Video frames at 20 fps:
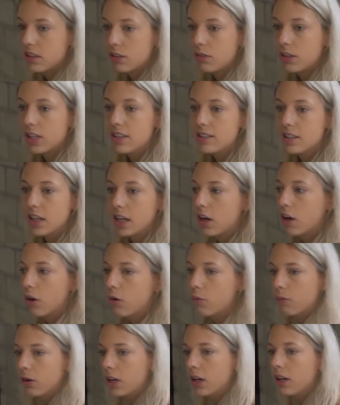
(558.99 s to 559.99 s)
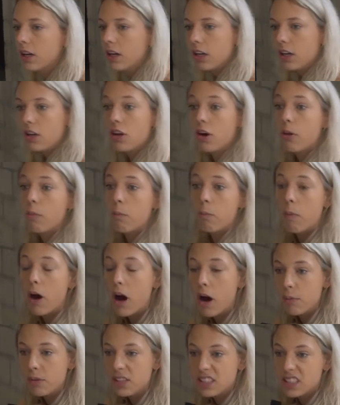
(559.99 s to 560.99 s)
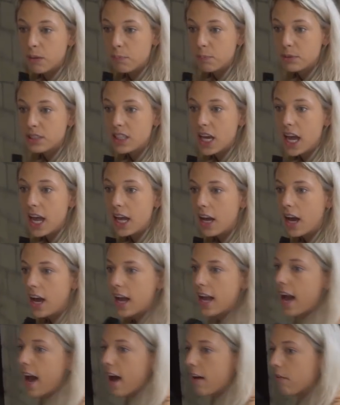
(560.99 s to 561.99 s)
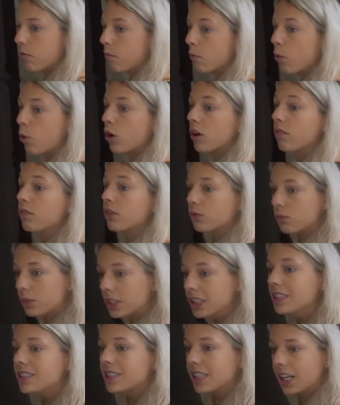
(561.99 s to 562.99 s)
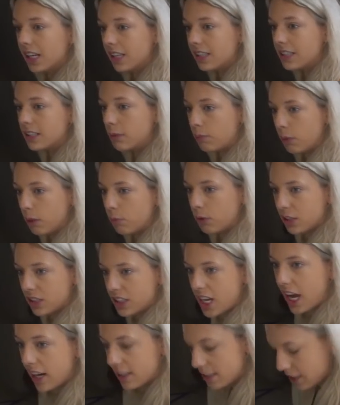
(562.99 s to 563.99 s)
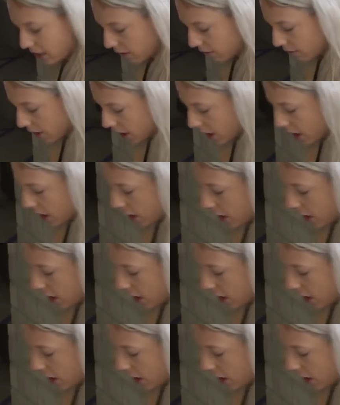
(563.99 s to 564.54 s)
So he's like, oh, you know, mom is upset. I have more of a reason to be protective.